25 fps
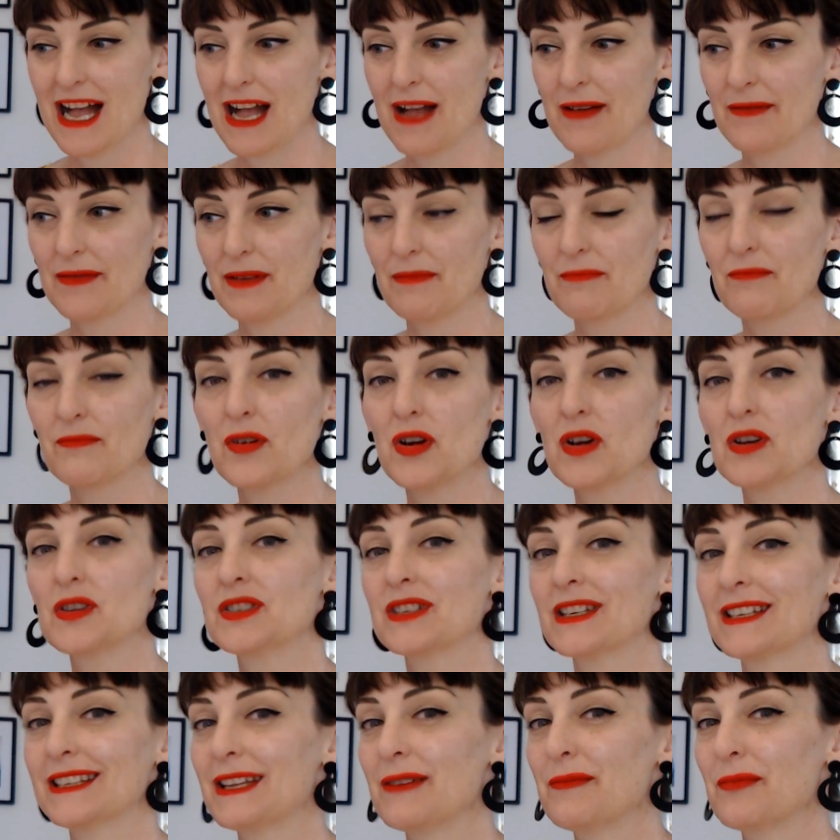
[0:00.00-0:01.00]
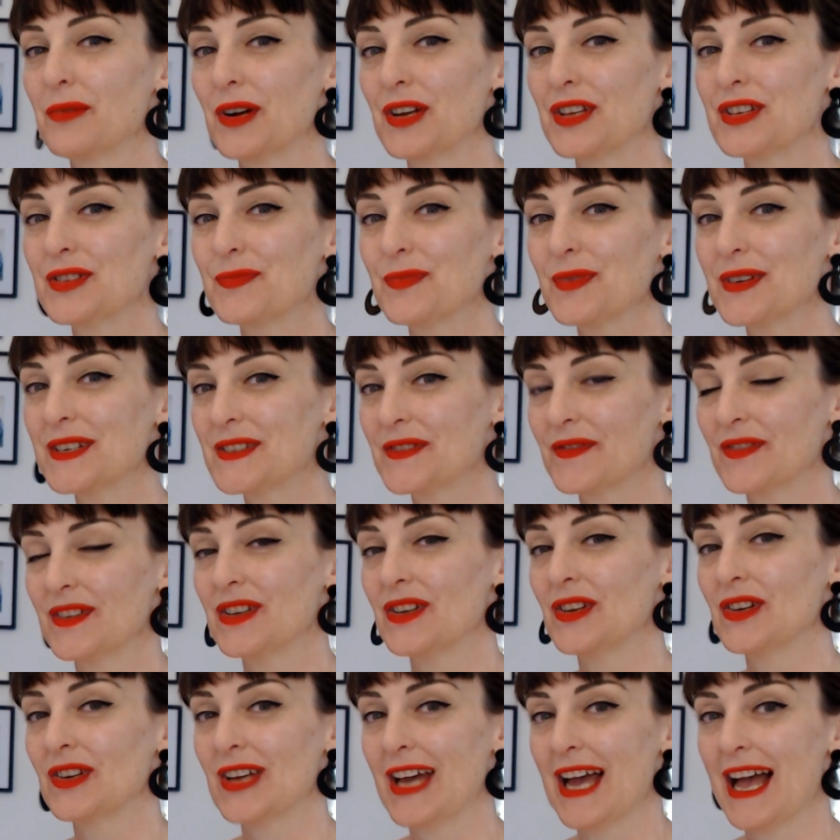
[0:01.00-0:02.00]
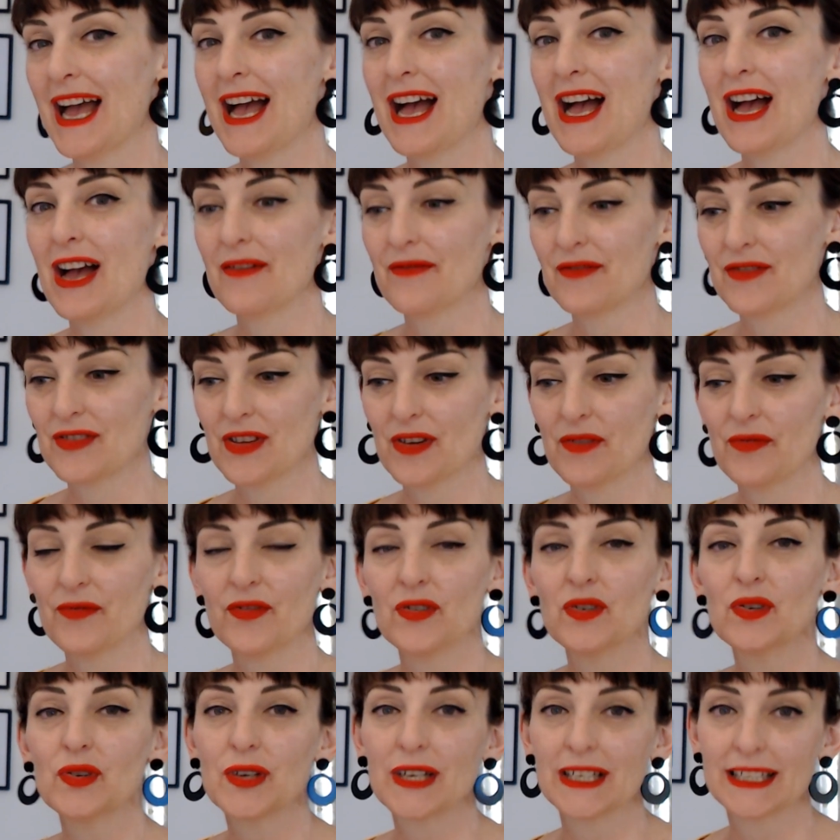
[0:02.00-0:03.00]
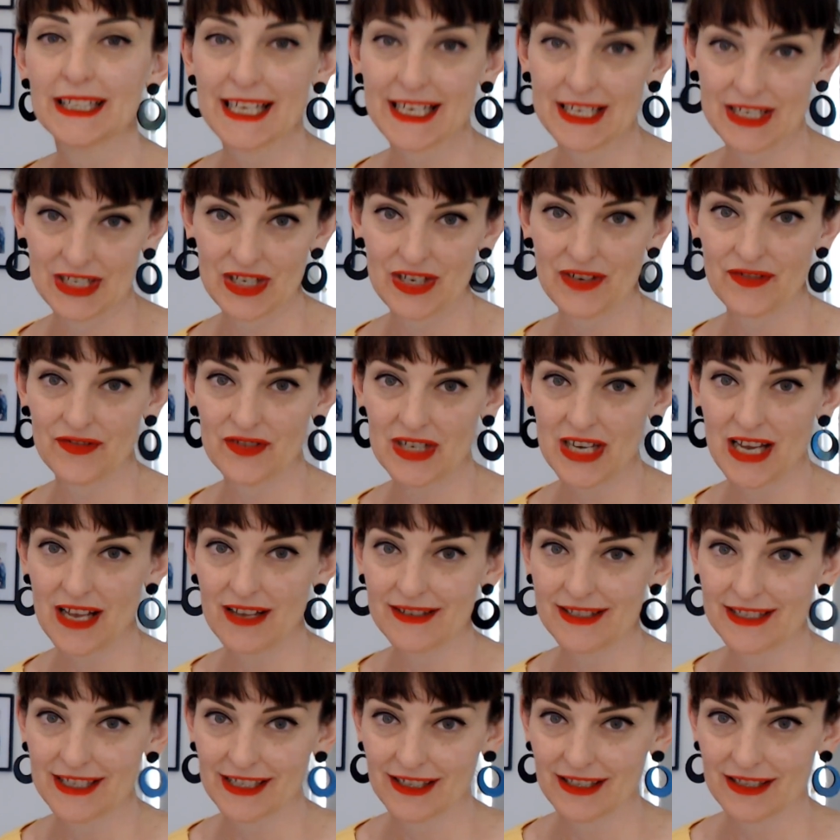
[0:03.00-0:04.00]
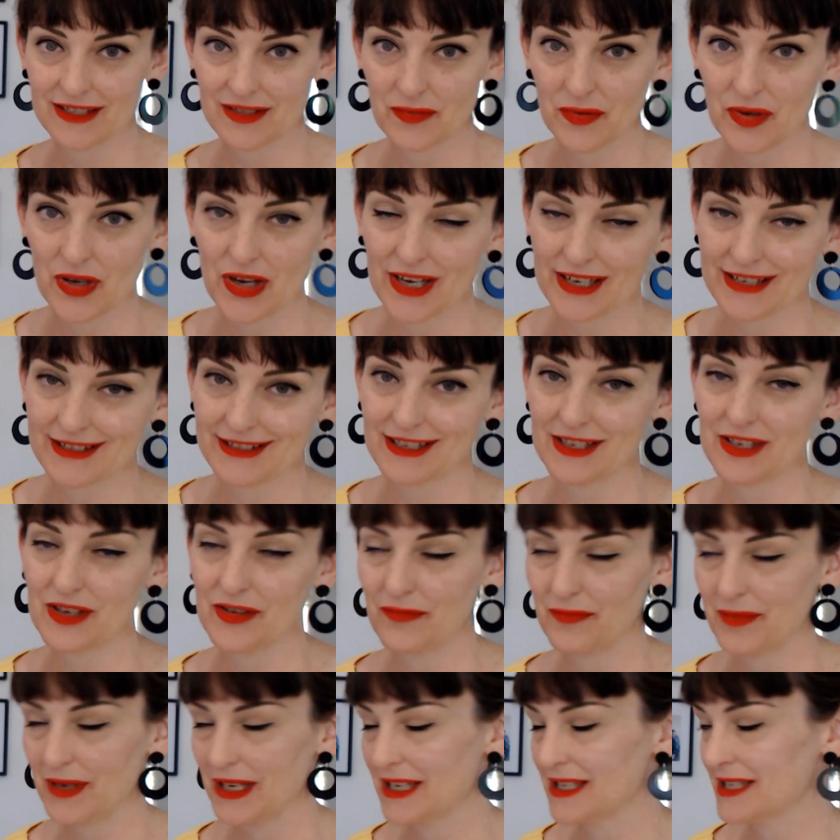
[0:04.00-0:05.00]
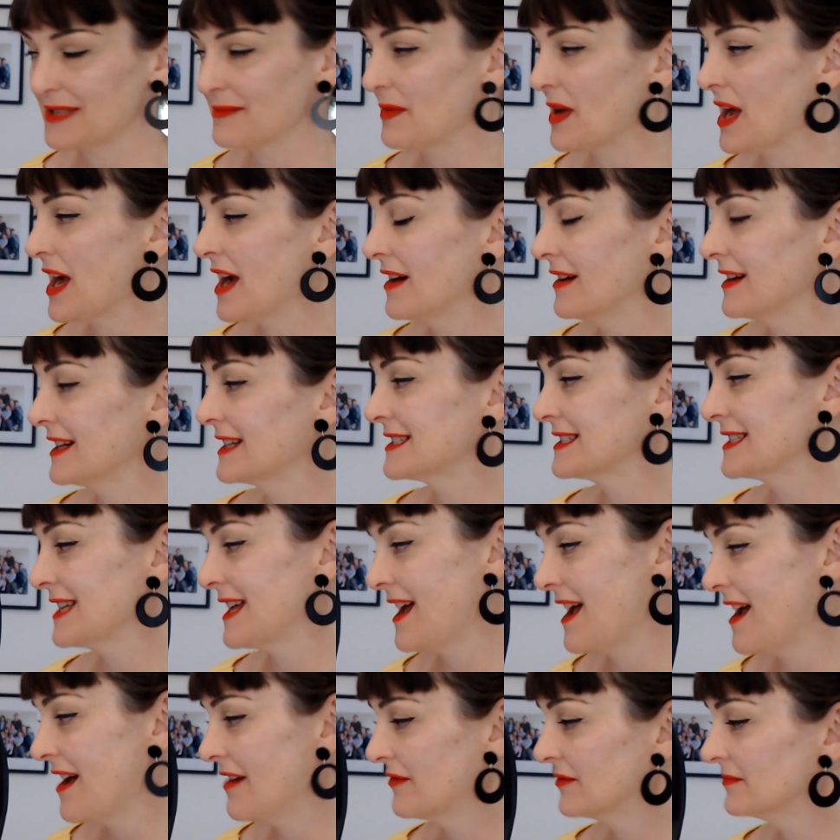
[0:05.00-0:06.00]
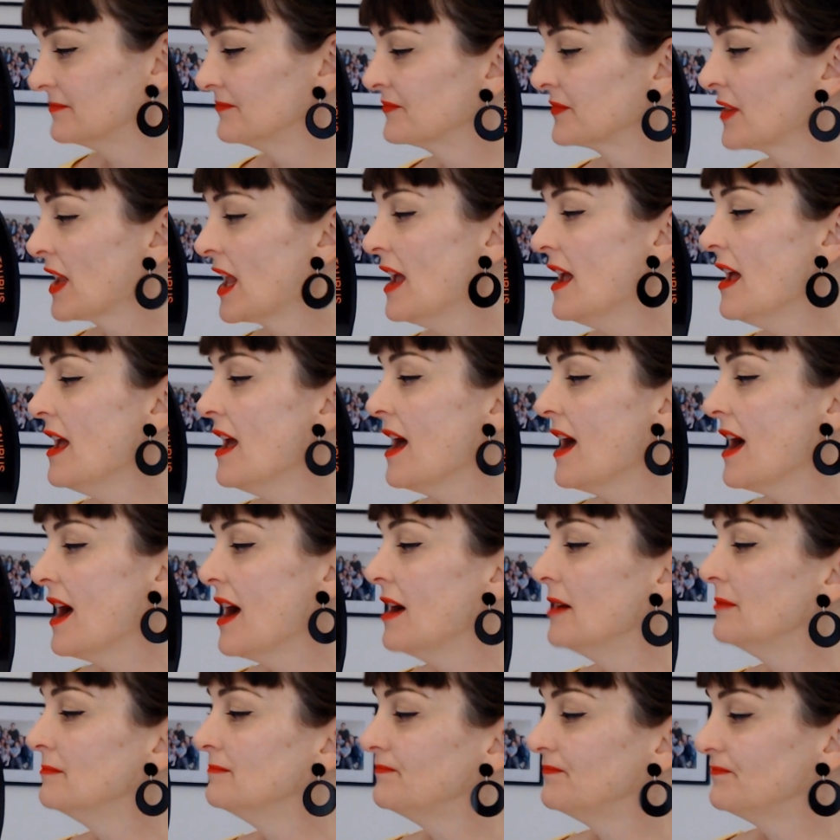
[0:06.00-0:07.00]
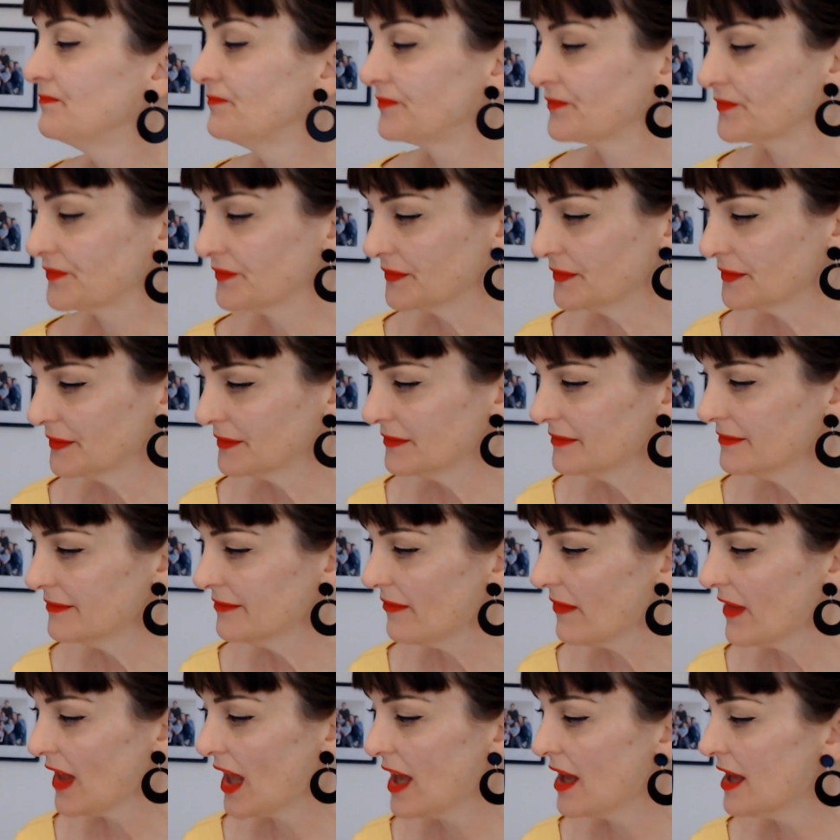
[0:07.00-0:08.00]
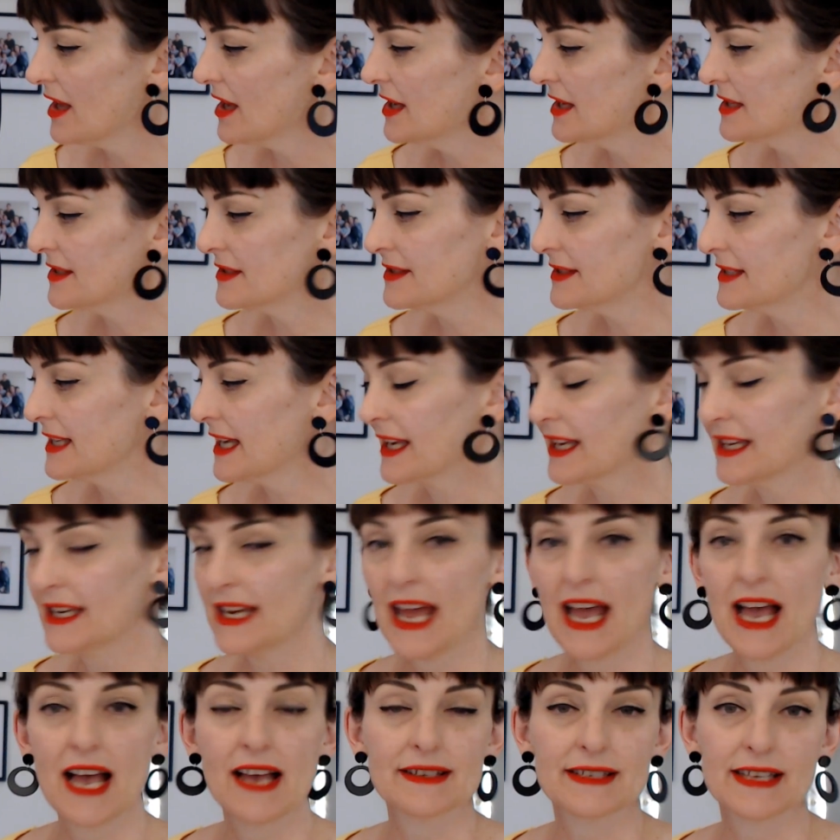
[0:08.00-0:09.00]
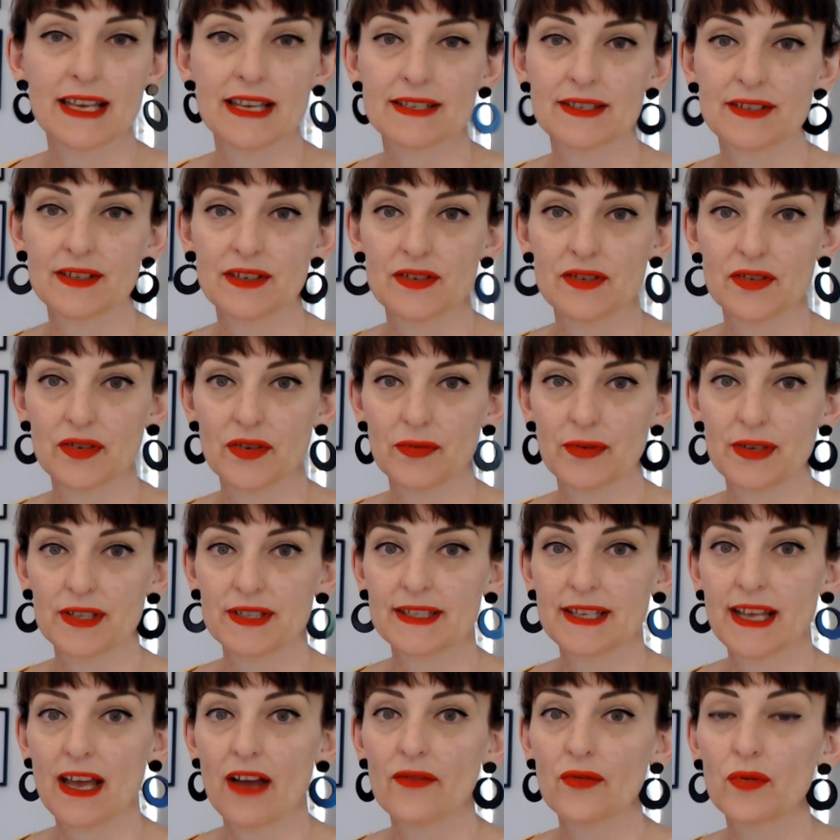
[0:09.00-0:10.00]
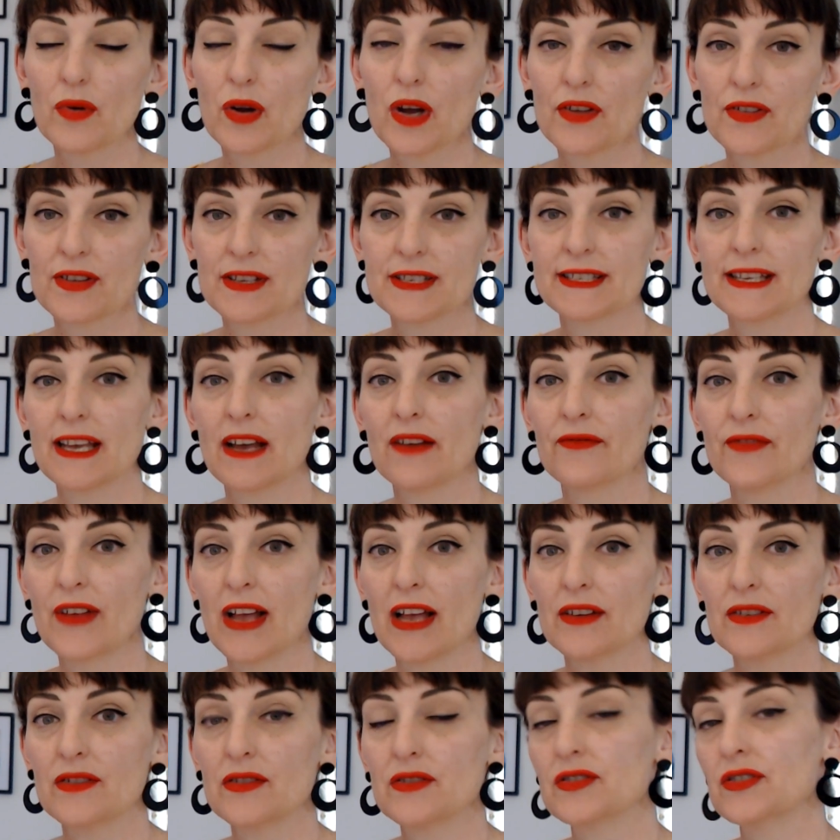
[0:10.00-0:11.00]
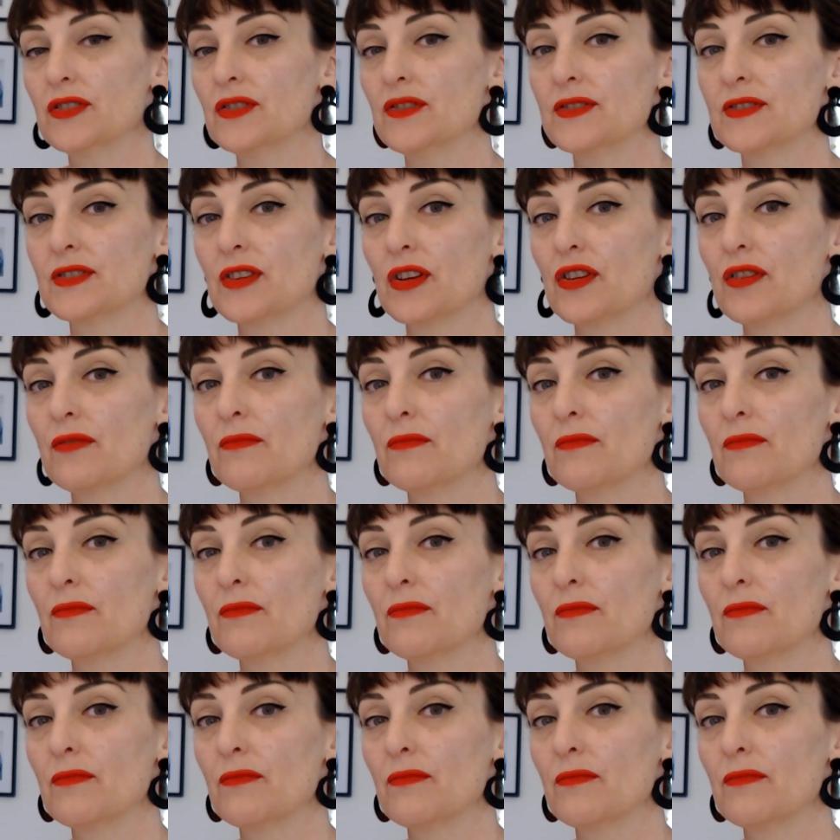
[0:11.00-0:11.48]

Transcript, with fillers: emotionally prosperous for you to have the full collection of Charles Dickens works that you've been aspiring to have. Second house has to do with self-worth and self-value too, so you